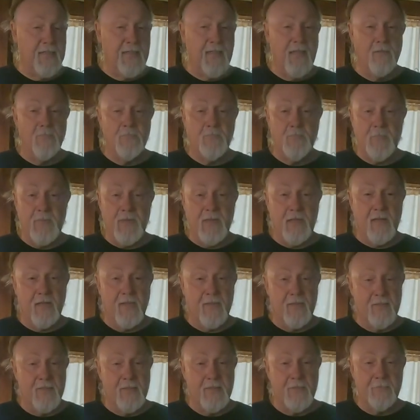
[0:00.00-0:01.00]
attempt
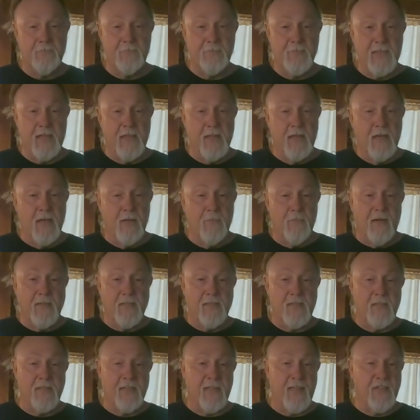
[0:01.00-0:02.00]
because my
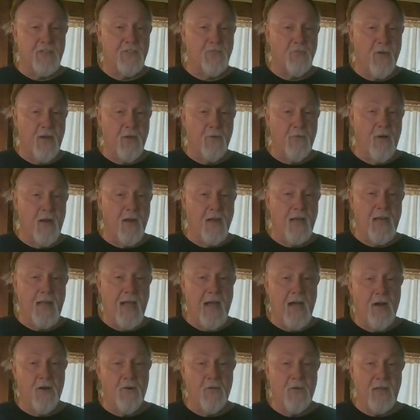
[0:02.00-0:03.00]
success rate right
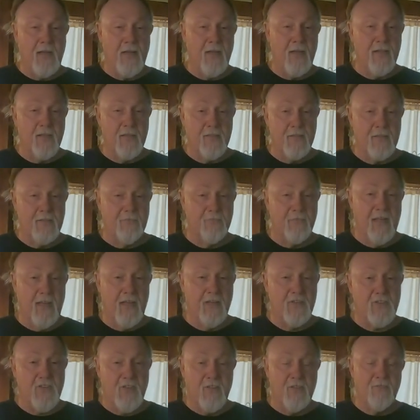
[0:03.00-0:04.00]
now is
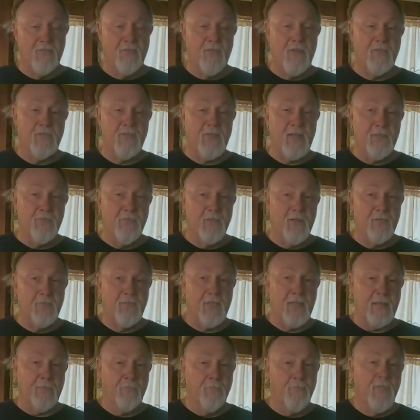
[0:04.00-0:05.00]
less than
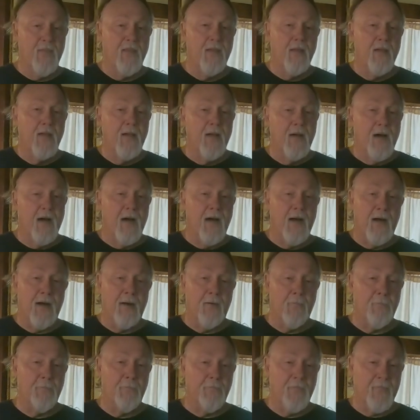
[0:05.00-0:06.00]
50-50.
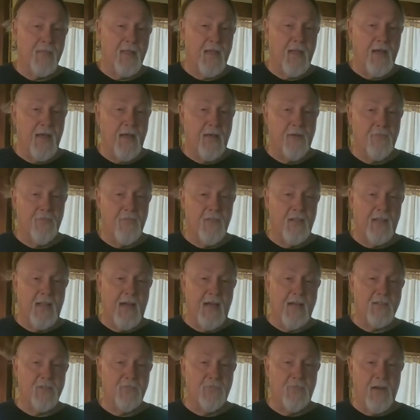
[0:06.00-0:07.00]
Out of the
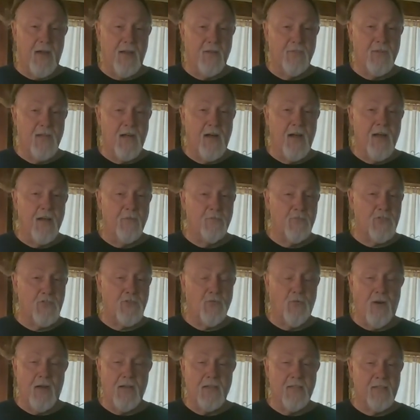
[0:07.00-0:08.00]
last 5 times,
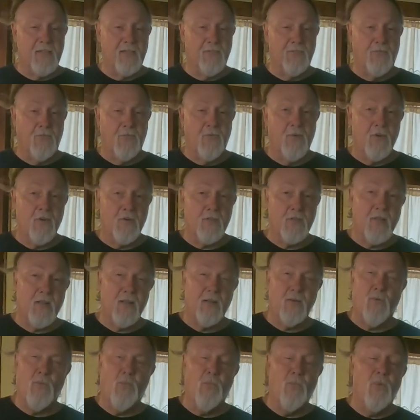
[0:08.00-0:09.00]
twice have worked
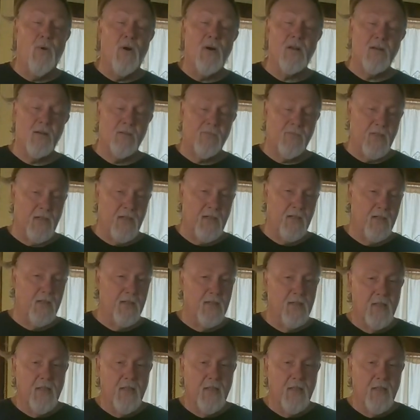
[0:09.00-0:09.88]
wonderfully,